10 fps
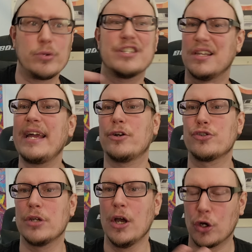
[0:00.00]
Because the
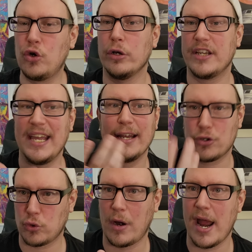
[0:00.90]
Lakers could get
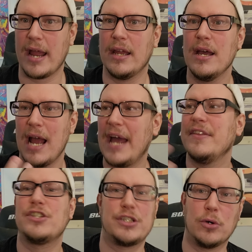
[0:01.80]
Trae and
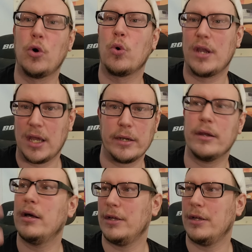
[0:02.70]
then still go get uh,